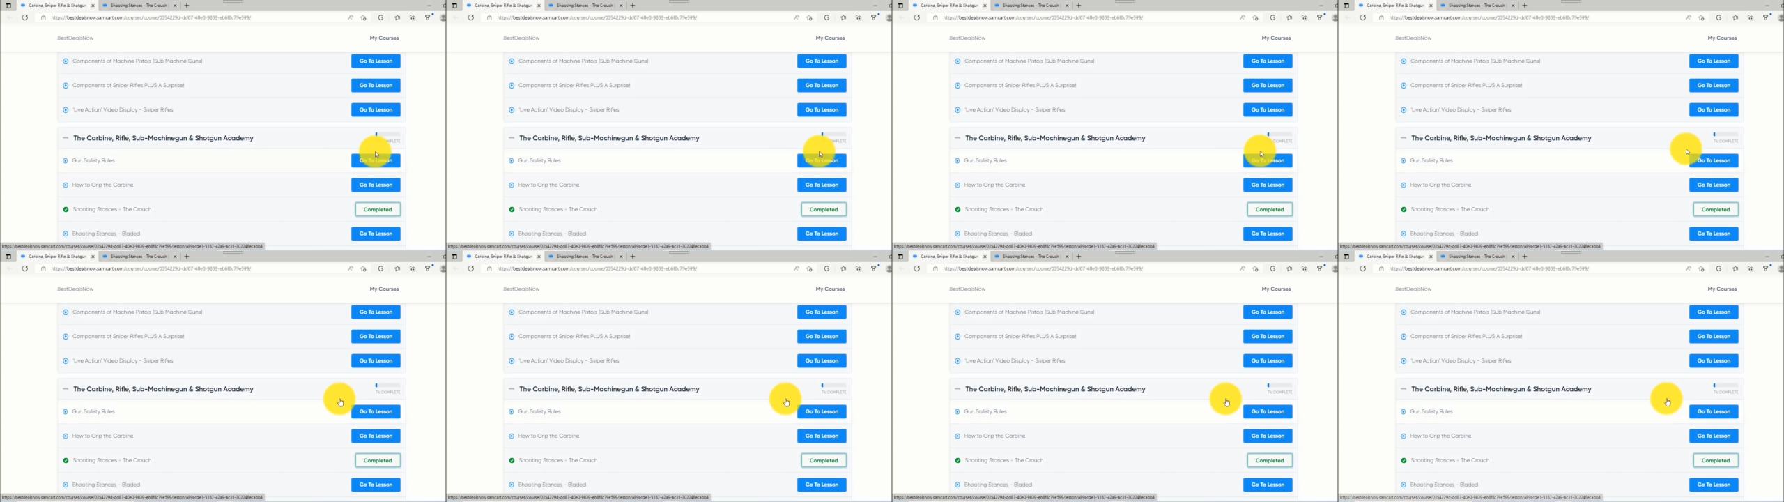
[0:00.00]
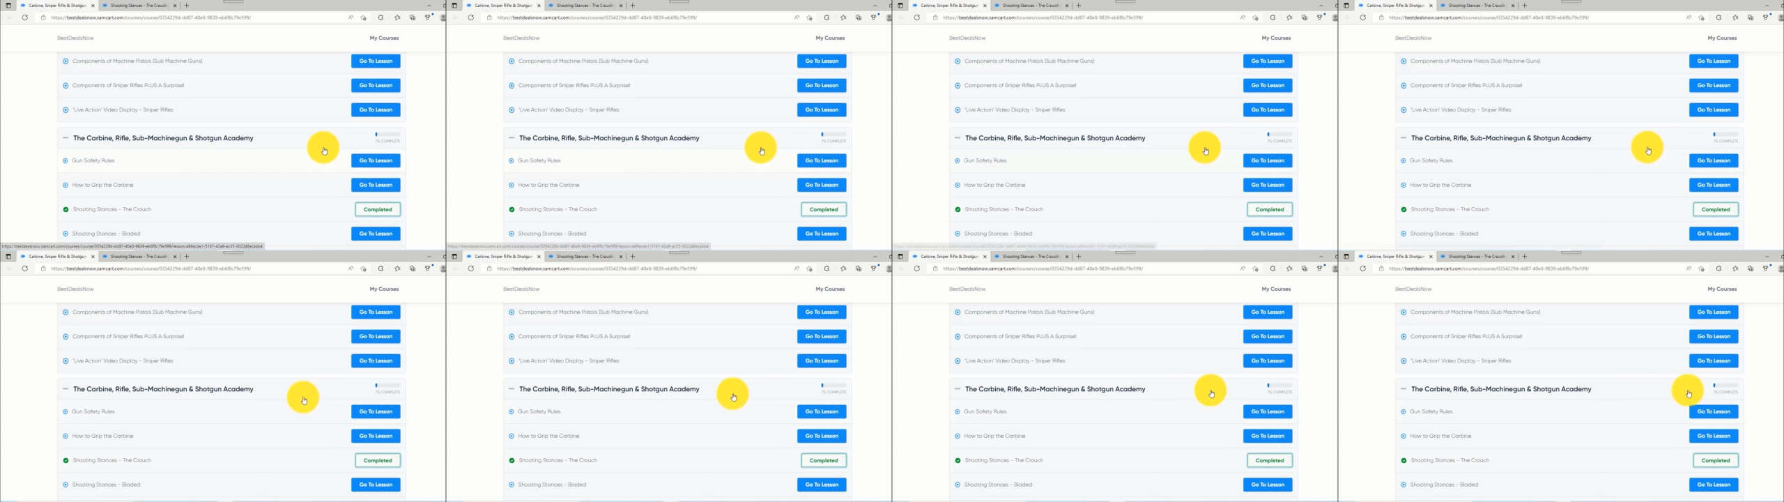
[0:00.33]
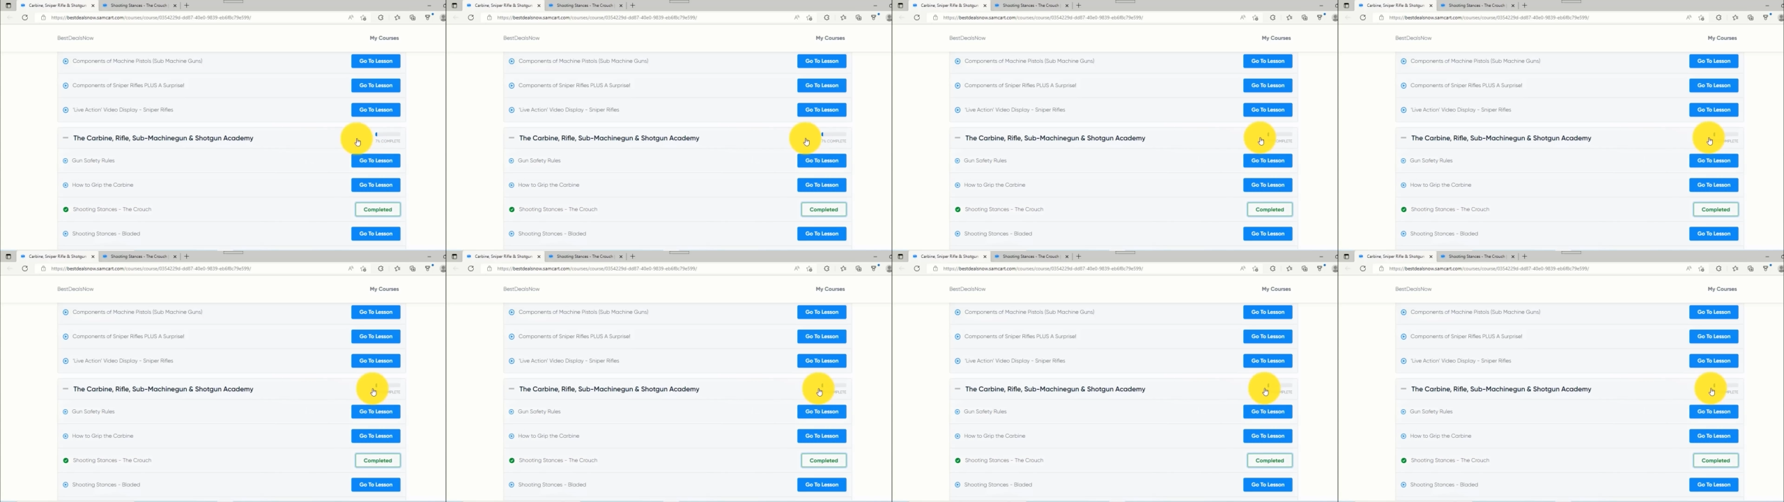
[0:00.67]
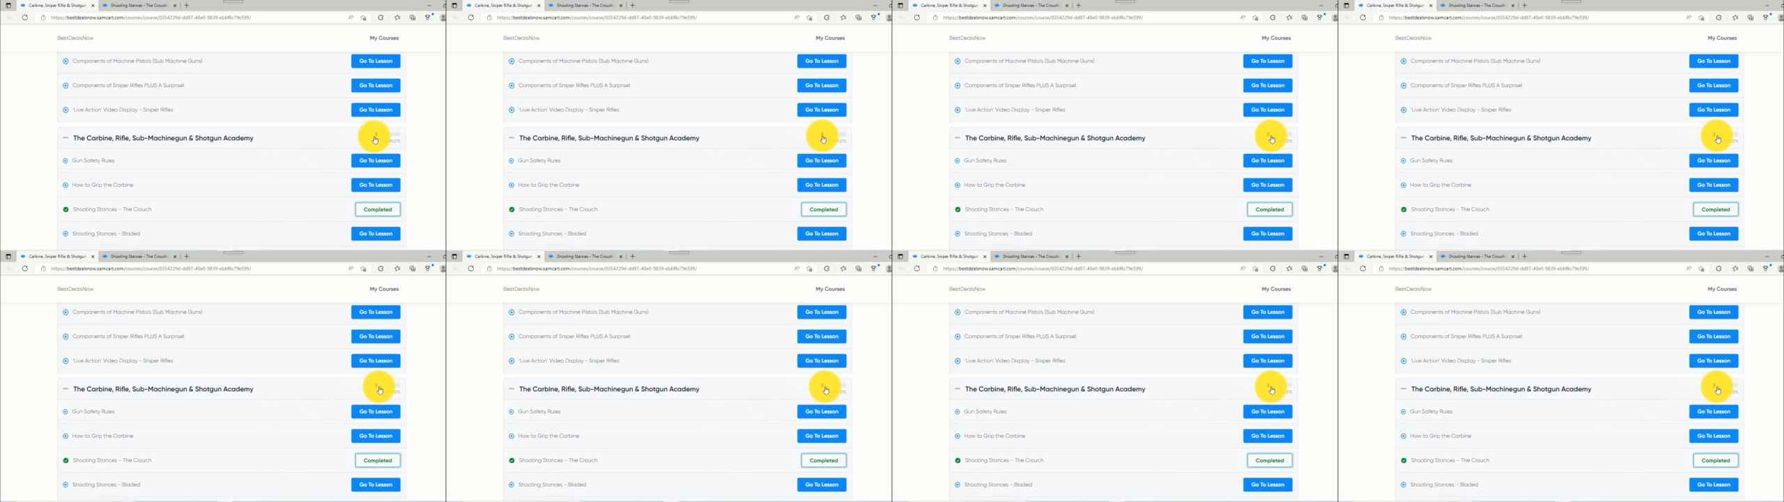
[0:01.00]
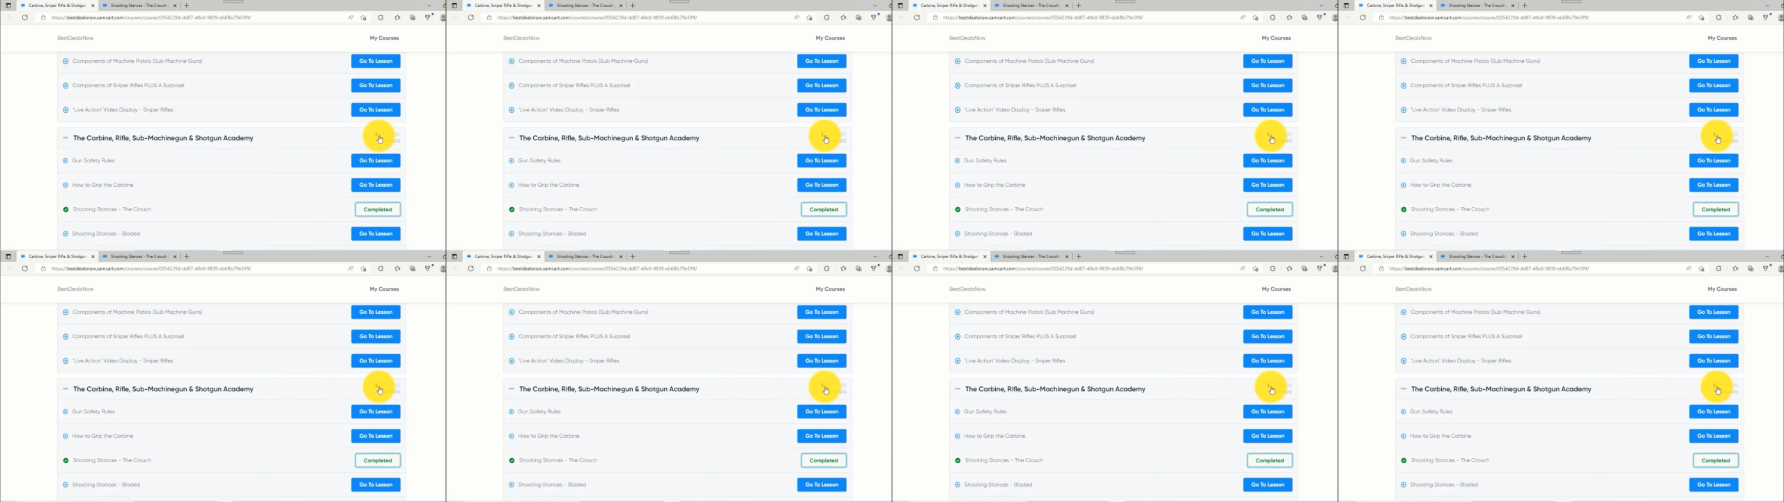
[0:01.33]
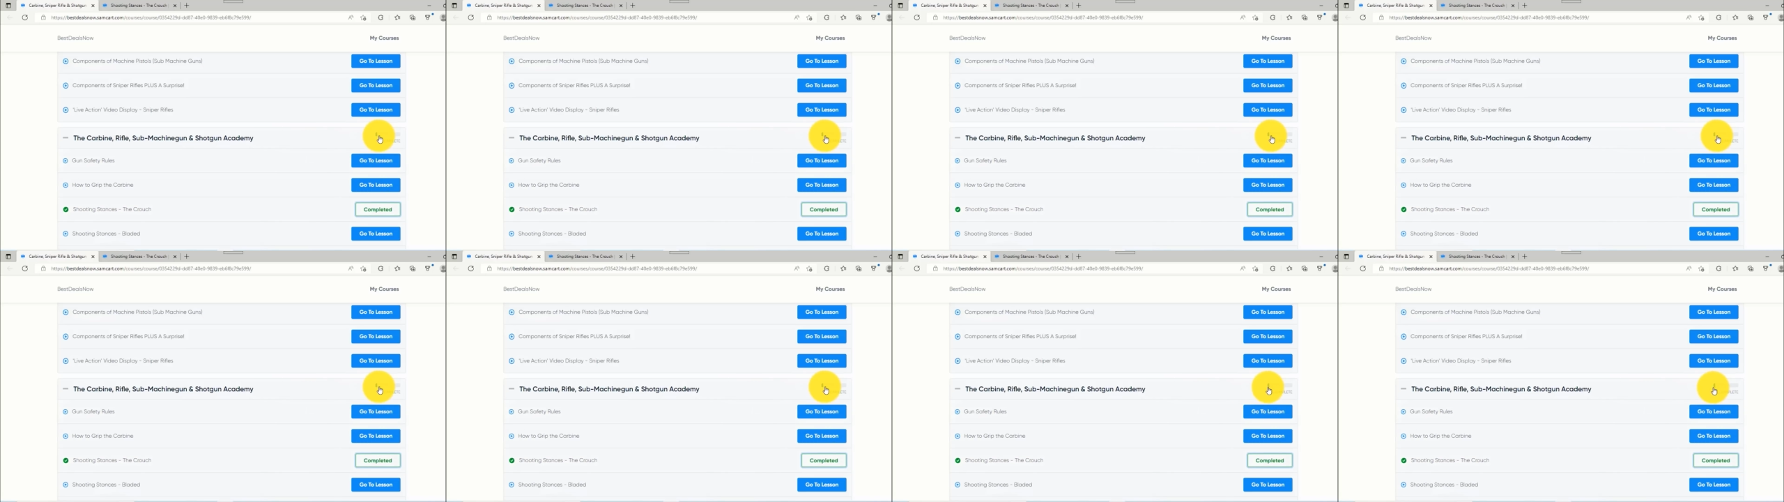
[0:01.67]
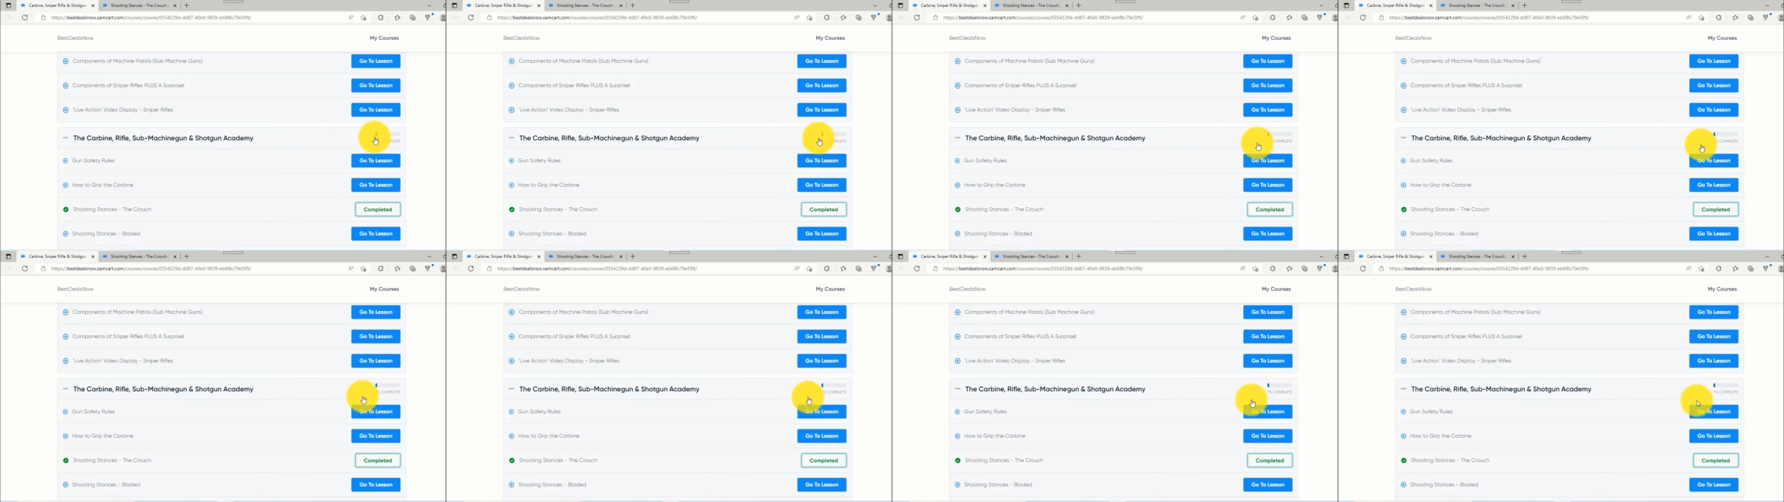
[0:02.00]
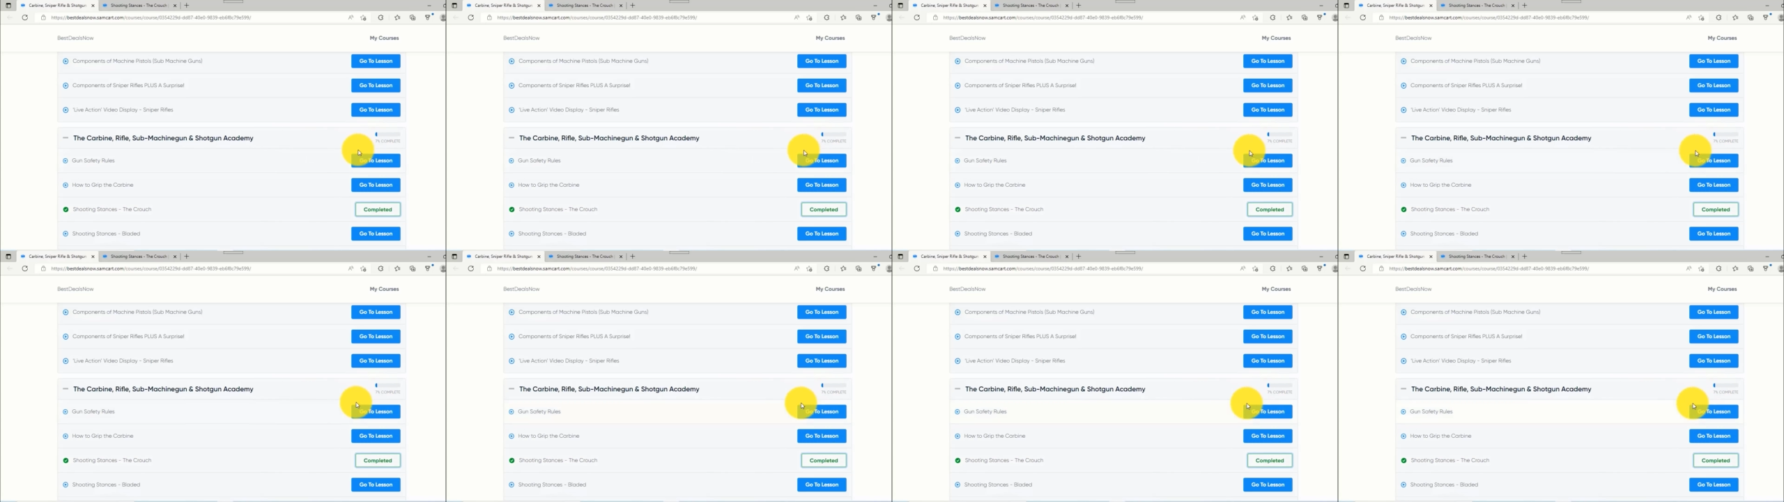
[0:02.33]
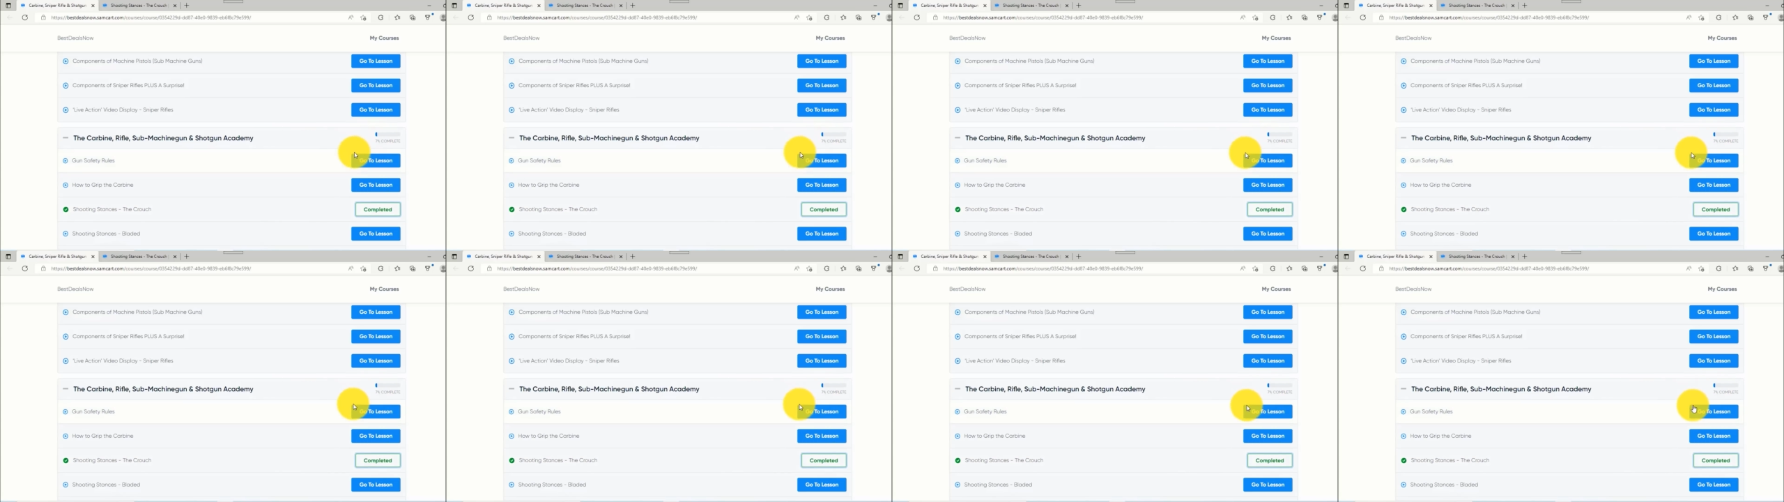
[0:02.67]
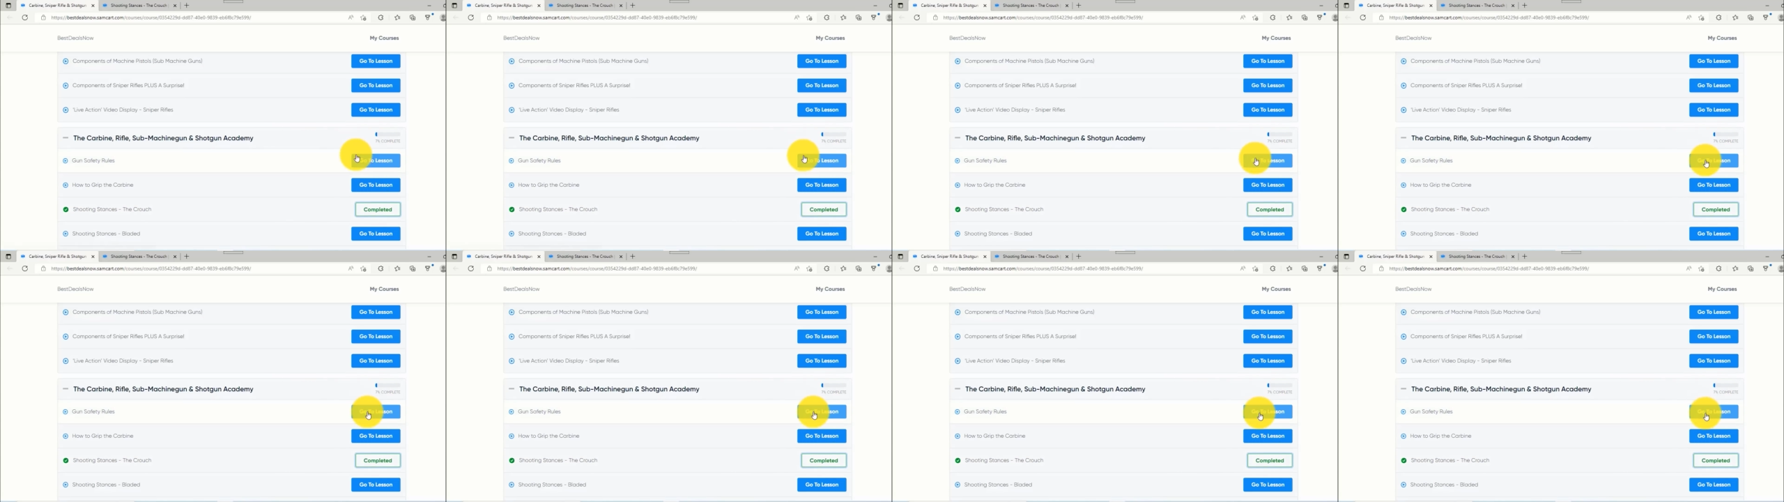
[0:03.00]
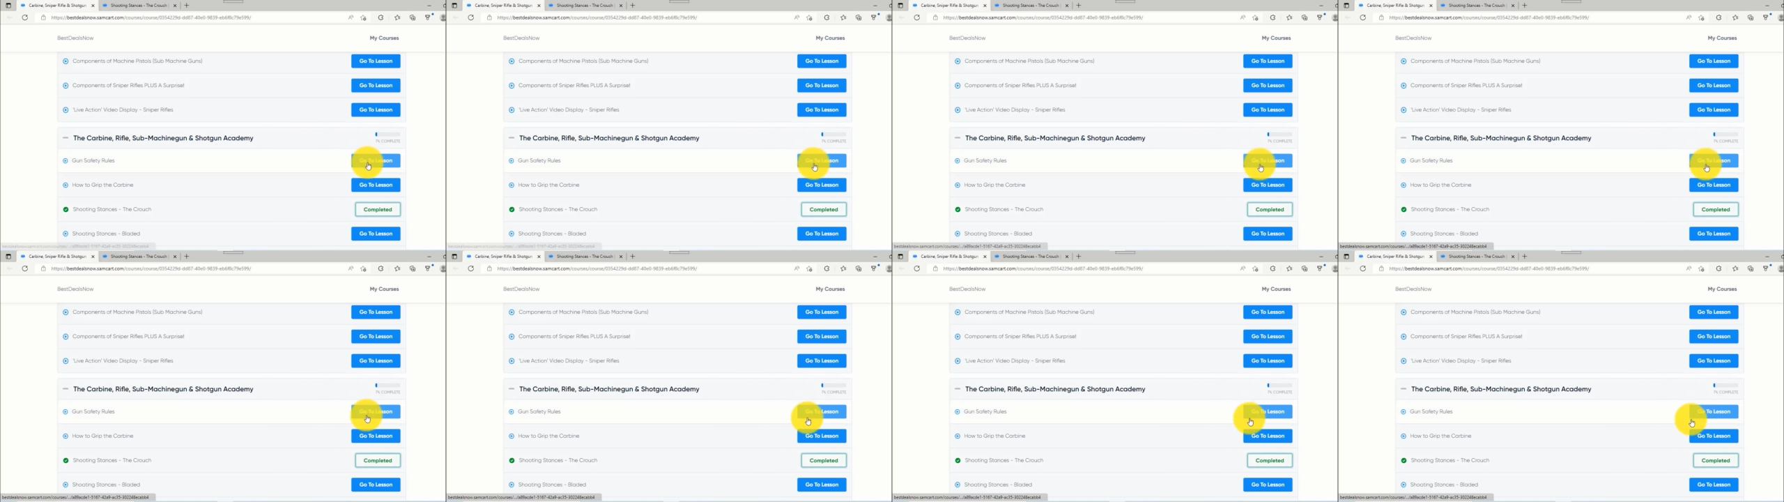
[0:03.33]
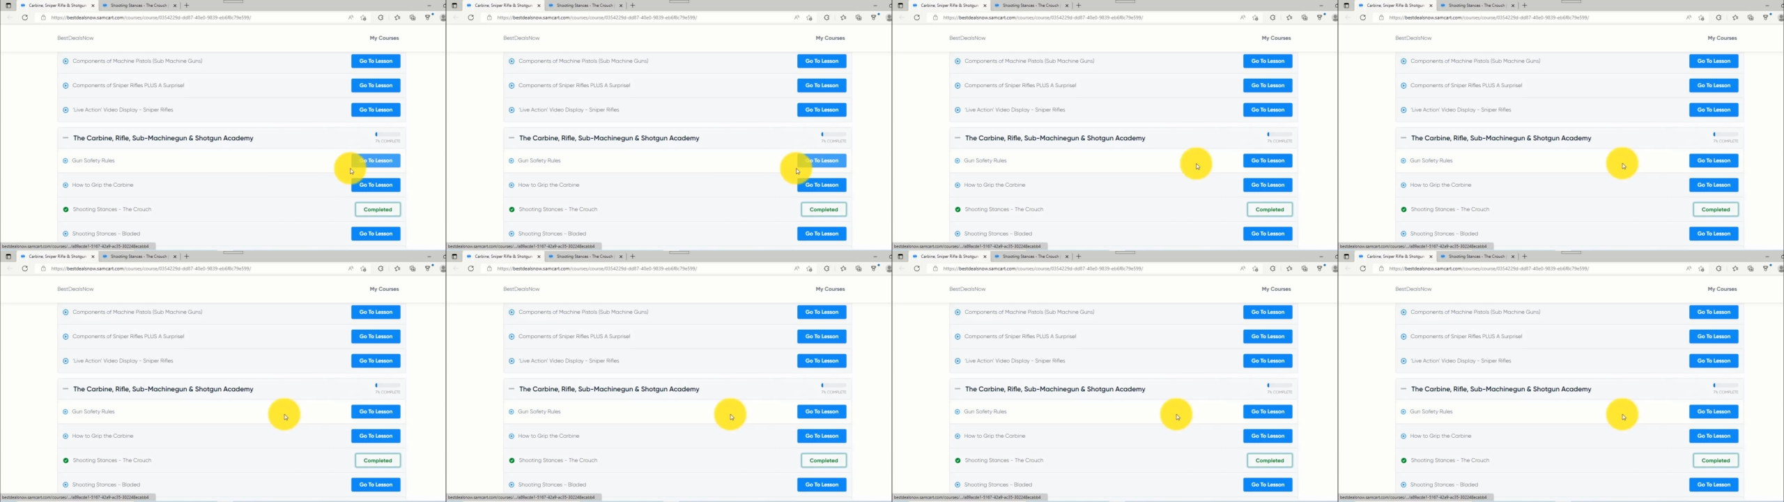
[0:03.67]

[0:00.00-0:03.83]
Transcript: [unreadable: no face in view]